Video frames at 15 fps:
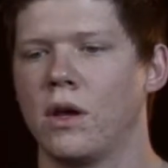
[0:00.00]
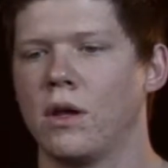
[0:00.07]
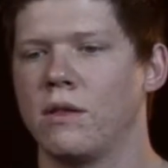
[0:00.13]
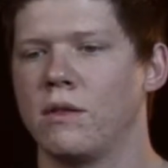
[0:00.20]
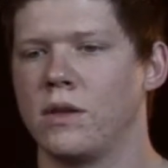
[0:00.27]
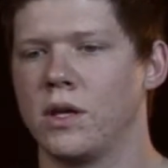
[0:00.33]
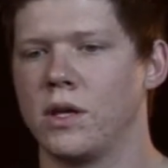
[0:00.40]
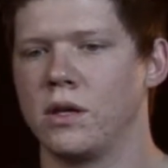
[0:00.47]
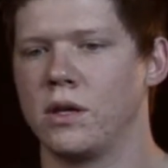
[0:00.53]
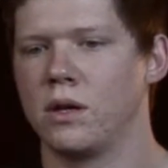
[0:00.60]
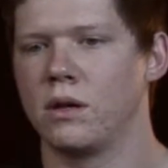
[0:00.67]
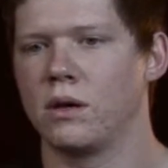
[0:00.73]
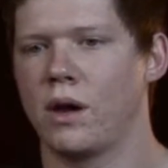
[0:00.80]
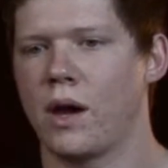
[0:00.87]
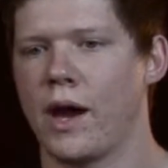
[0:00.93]
the
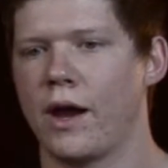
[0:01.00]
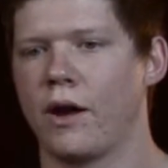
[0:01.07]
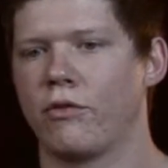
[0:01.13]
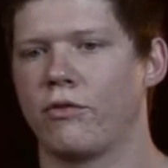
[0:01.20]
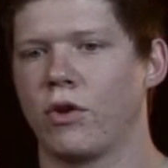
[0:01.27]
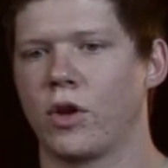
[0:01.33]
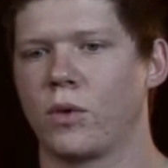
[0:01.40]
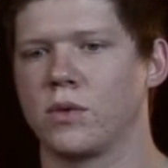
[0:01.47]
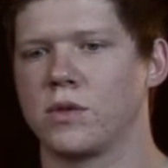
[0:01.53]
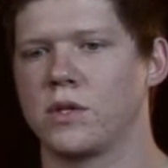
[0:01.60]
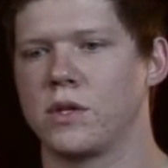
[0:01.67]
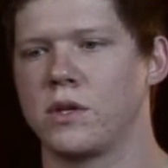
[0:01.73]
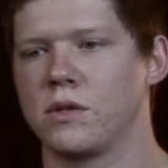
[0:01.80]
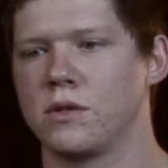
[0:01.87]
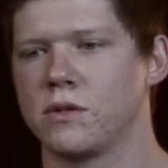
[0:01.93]
higher
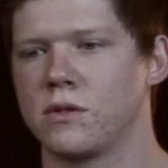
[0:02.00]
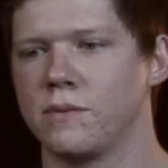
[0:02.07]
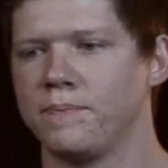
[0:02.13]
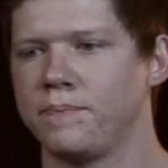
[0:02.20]
frequencies